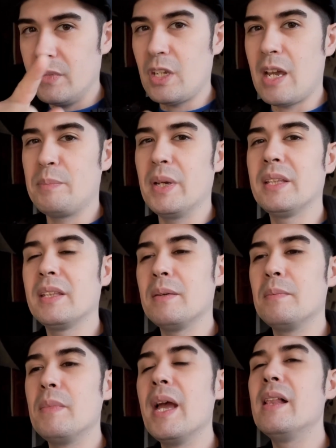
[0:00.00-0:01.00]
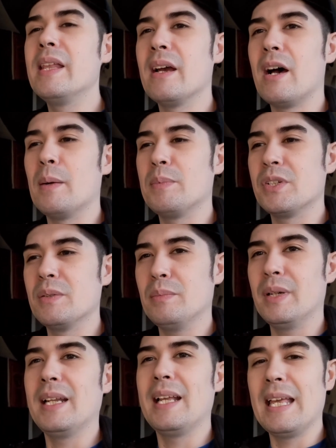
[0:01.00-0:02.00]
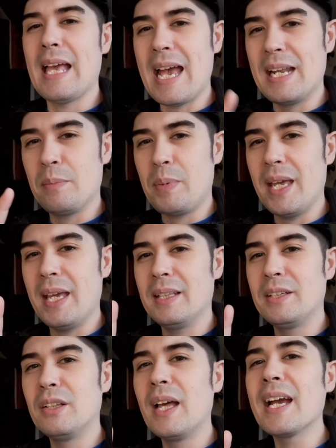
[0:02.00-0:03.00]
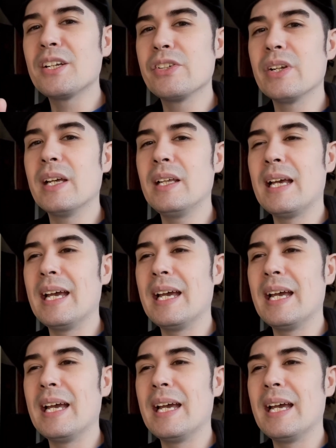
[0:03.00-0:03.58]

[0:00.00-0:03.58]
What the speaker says: I picked the mailing option, but I had to pay a little extra.